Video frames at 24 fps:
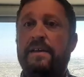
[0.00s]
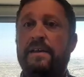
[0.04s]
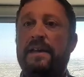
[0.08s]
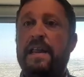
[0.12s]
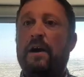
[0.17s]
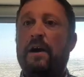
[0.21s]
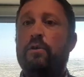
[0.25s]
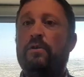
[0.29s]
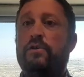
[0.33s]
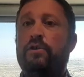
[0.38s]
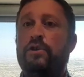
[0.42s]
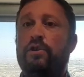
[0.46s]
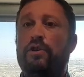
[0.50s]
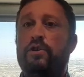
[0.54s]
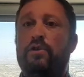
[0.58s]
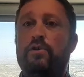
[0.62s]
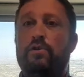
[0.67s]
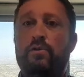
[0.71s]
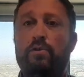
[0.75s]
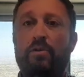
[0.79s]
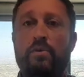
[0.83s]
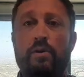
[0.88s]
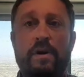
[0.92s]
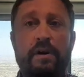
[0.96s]
Now
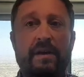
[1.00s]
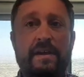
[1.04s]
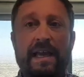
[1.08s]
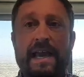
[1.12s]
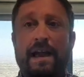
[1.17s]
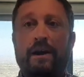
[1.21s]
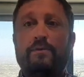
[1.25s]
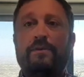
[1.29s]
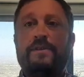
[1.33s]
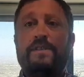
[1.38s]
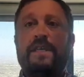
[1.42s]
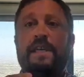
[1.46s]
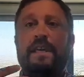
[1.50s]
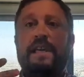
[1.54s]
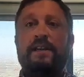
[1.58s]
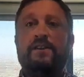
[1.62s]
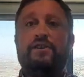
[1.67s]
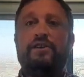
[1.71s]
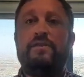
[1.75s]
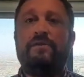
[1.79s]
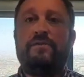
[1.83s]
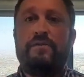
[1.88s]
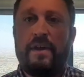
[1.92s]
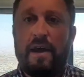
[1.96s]
you count
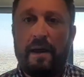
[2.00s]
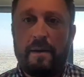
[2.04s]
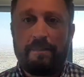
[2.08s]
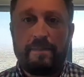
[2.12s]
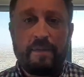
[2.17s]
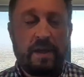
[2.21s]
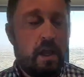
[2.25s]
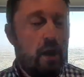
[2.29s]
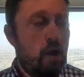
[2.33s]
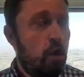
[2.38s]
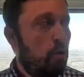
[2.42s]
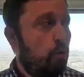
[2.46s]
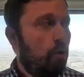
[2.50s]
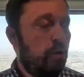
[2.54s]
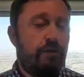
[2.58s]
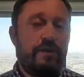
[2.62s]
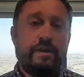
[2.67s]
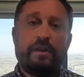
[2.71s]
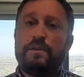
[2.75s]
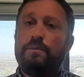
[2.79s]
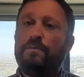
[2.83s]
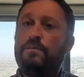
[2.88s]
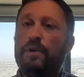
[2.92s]
each of them with this